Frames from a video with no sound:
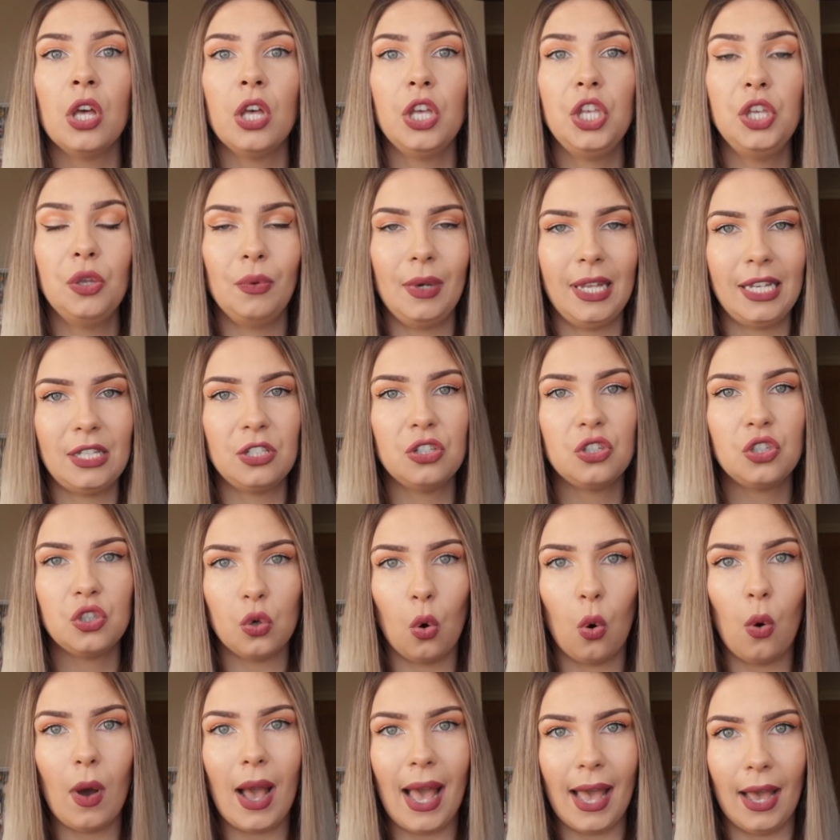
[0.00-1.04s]
you need to
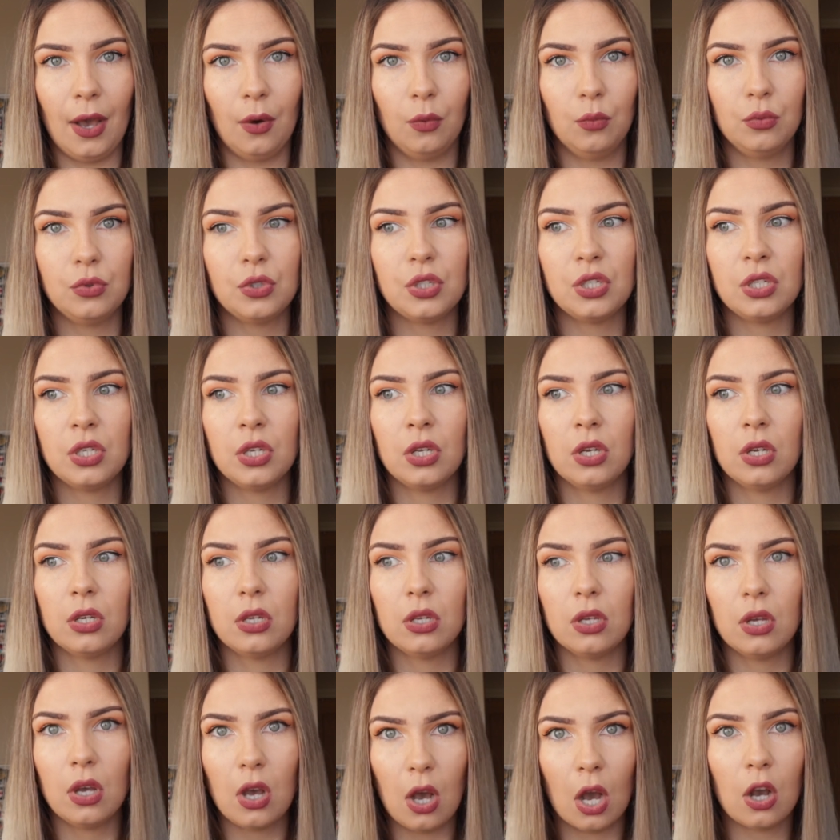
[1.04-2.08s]
sort out
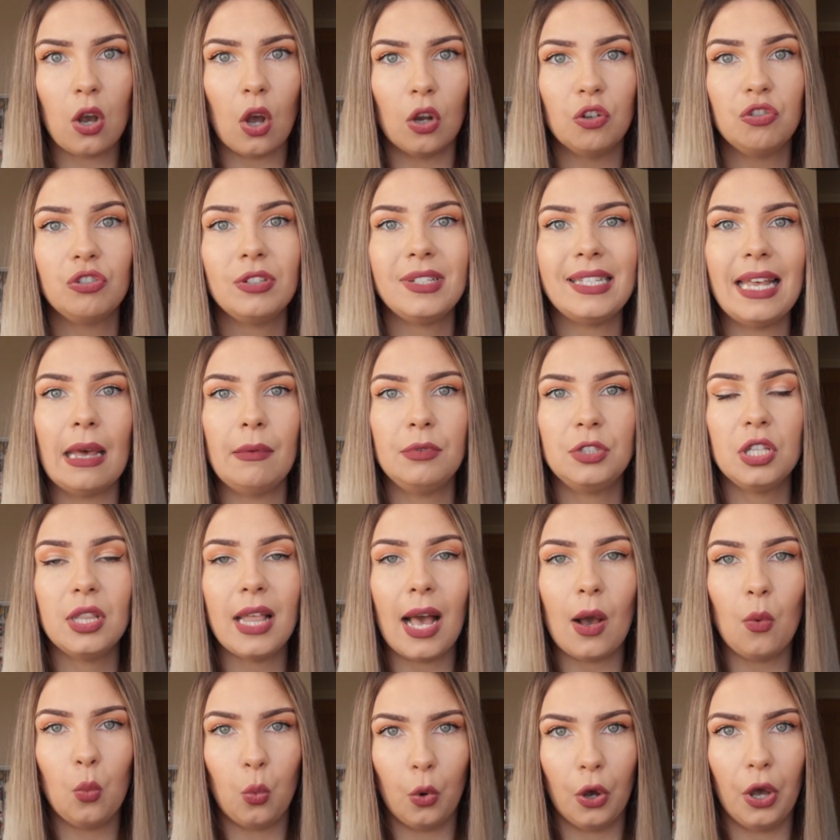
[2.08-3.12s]
a contraception
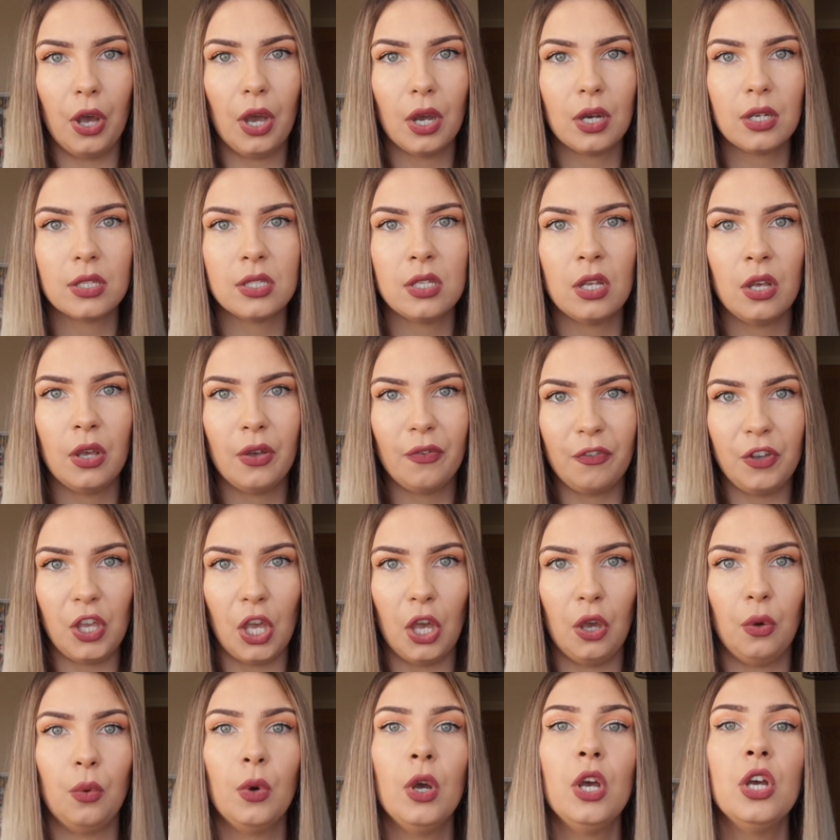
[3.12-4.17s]
that works for
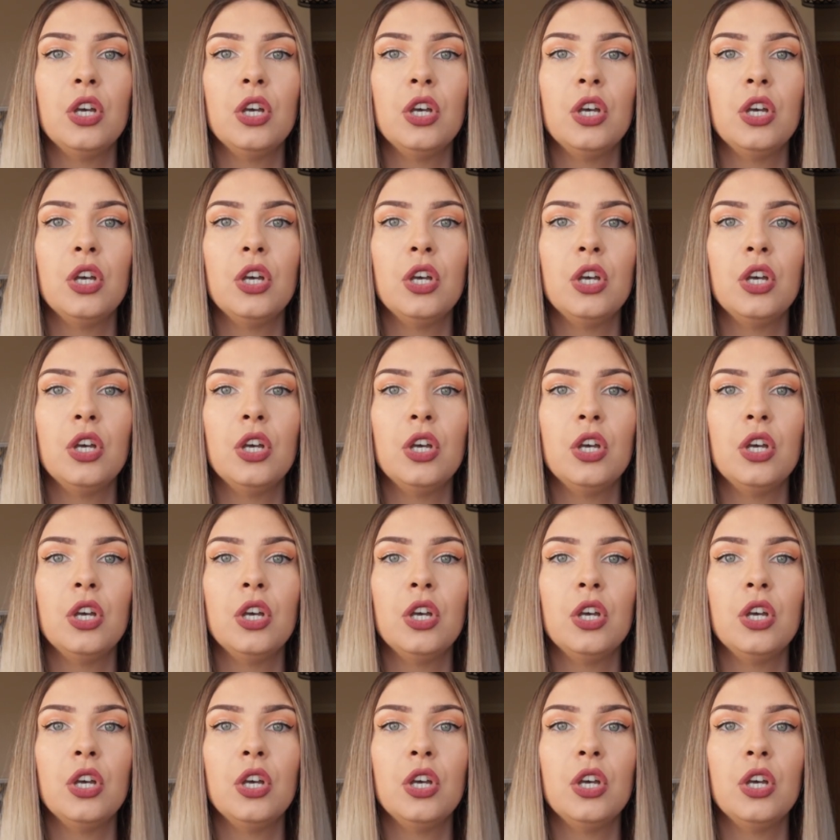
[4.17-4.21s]
you.